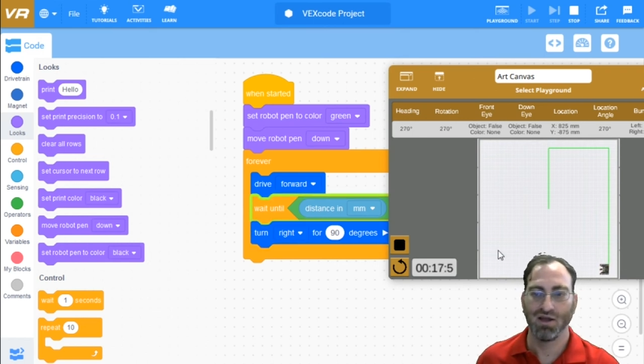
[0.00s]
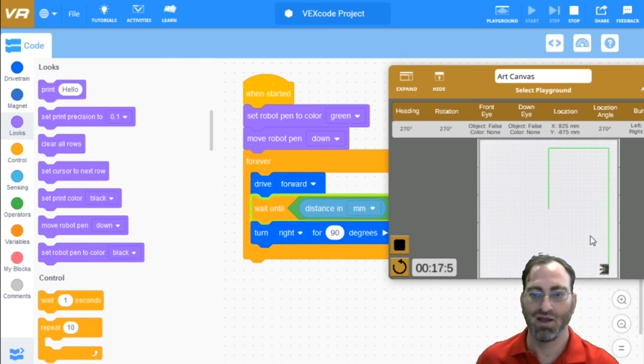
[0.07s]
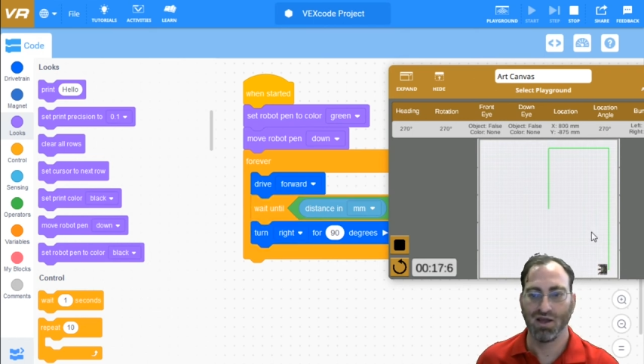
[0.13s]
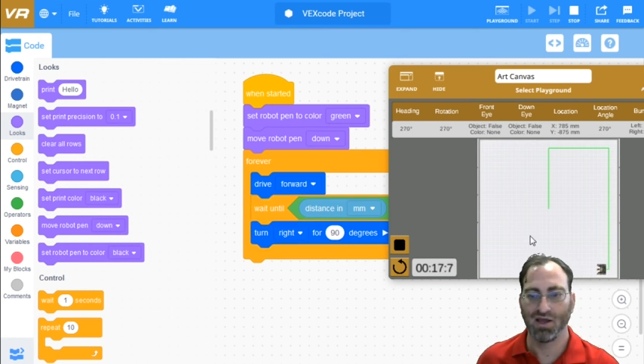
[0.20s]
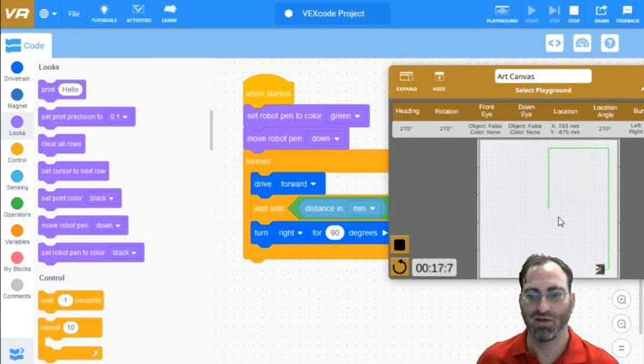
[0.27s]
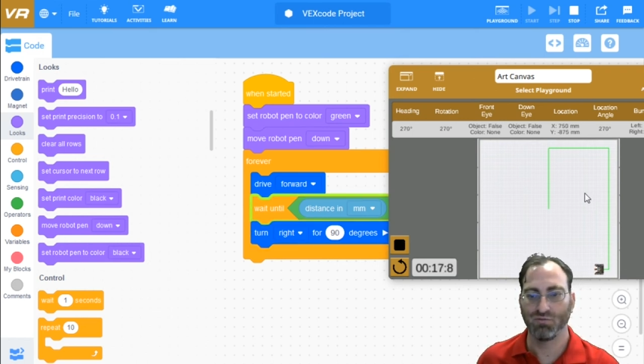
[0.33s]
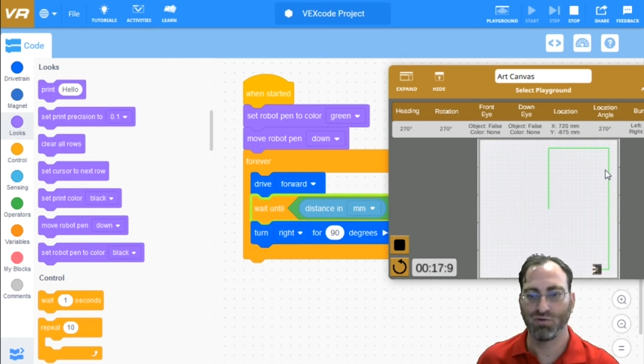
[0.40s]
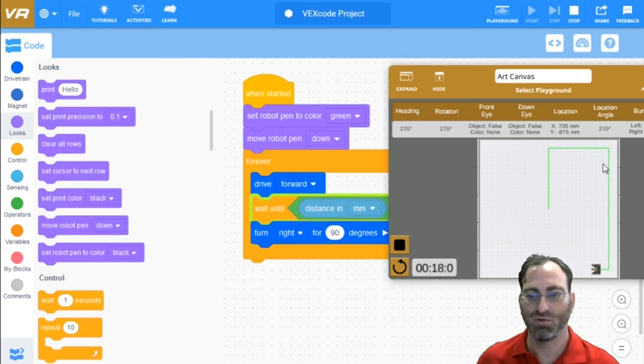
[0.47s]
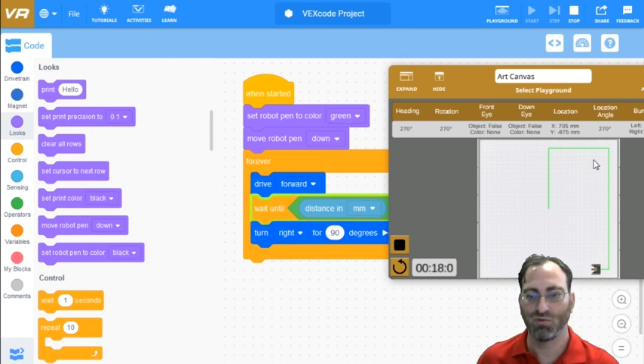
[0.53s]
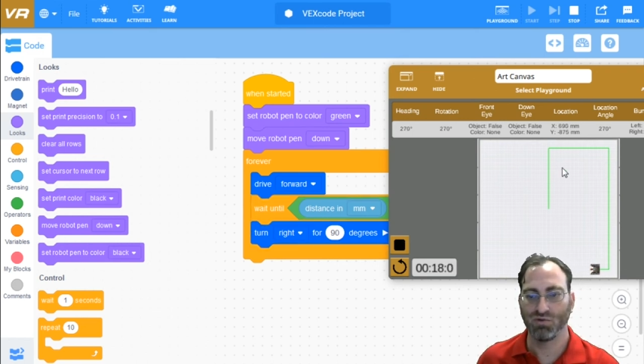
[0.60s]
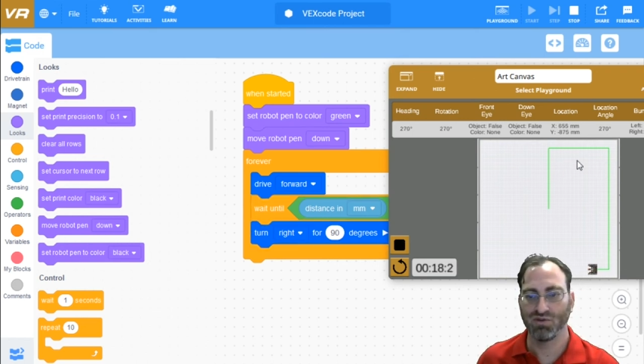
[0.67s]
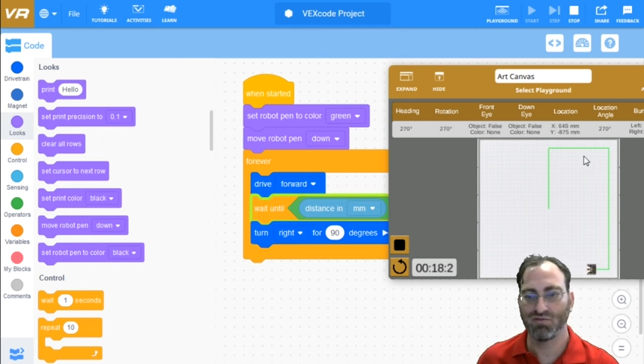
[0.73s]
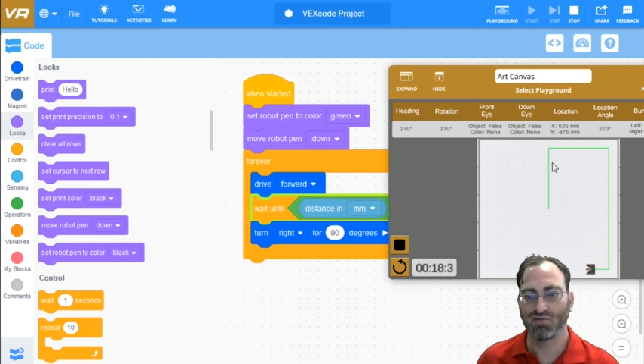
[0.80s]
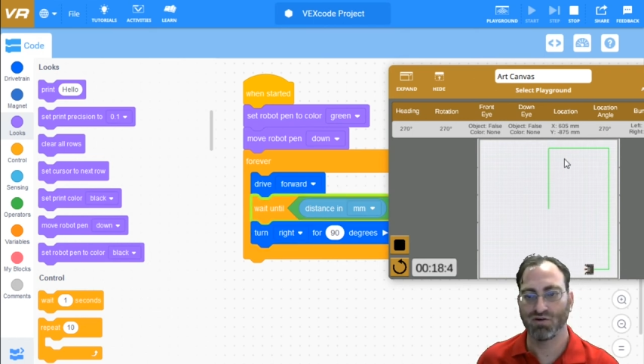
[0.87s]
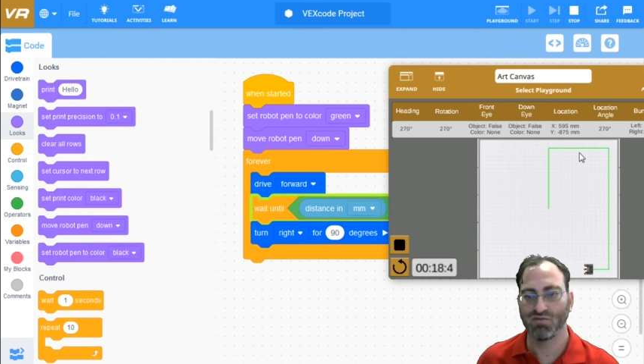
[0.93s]
And we will
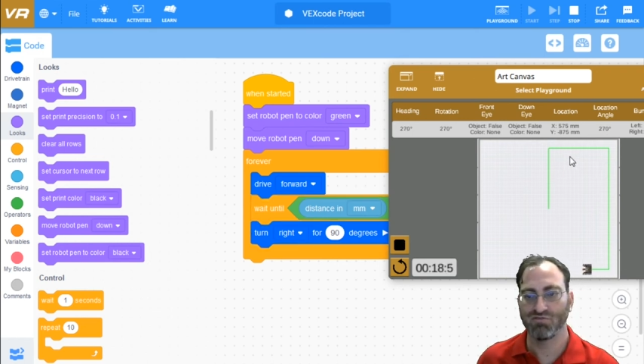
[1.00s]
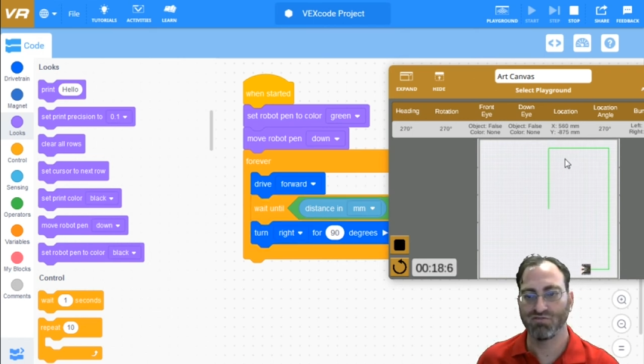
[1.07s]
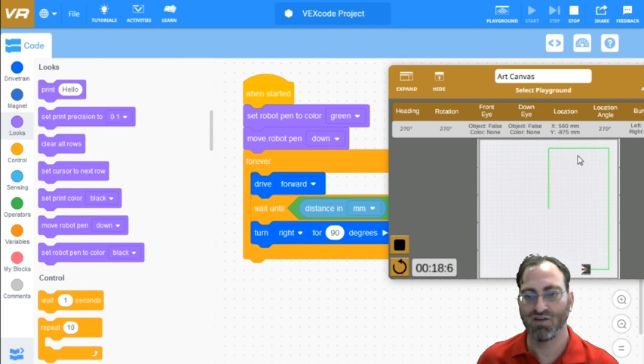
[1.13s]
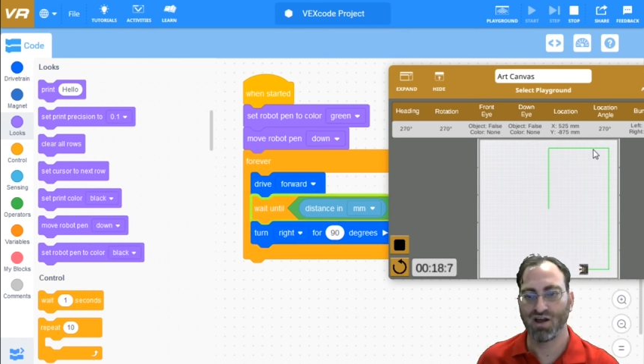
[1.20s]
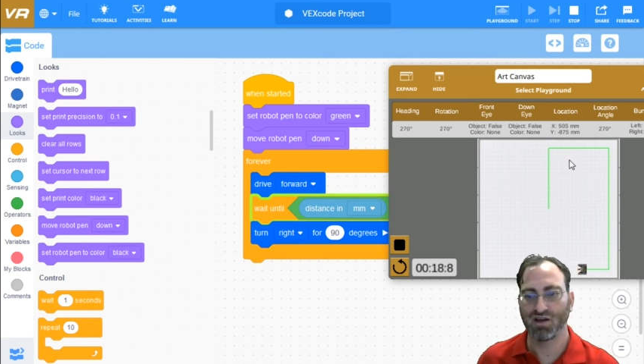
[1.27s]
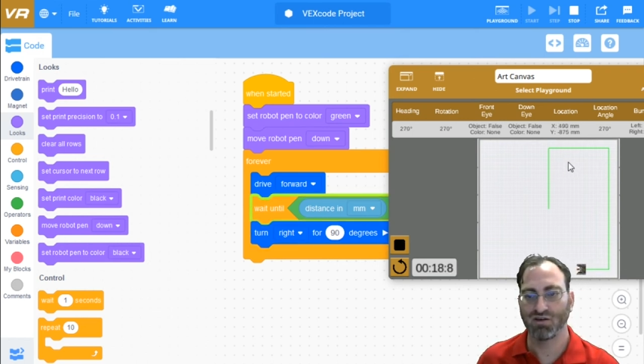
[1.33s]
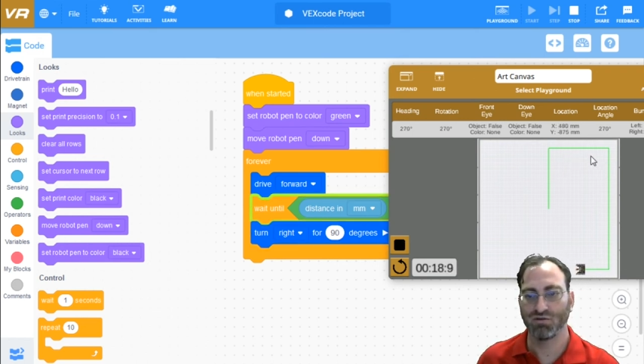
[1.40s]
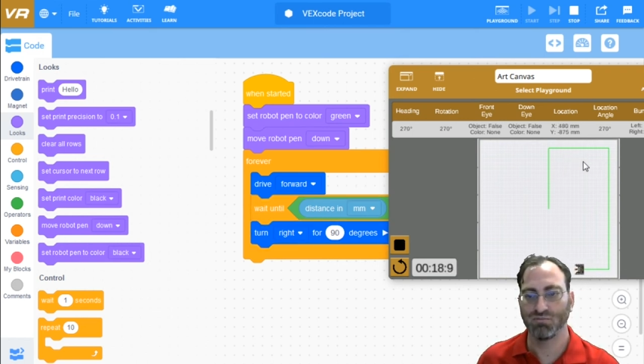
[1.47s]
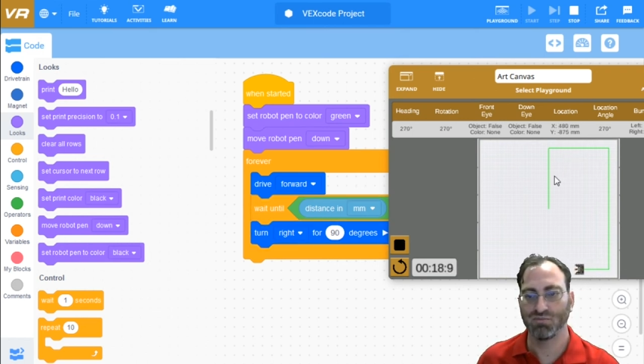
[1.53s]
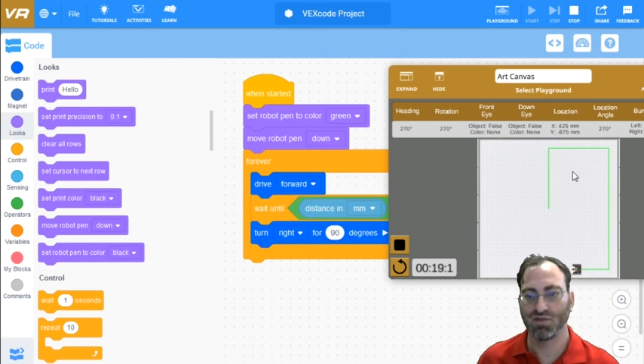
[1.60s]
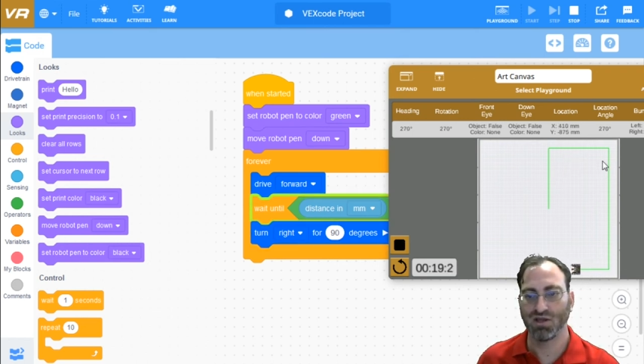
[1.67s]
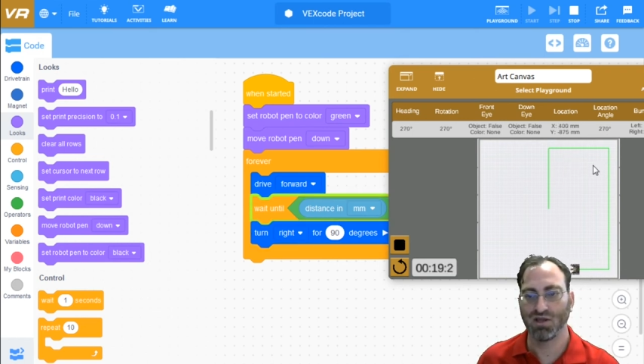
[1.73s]
never have vacuumed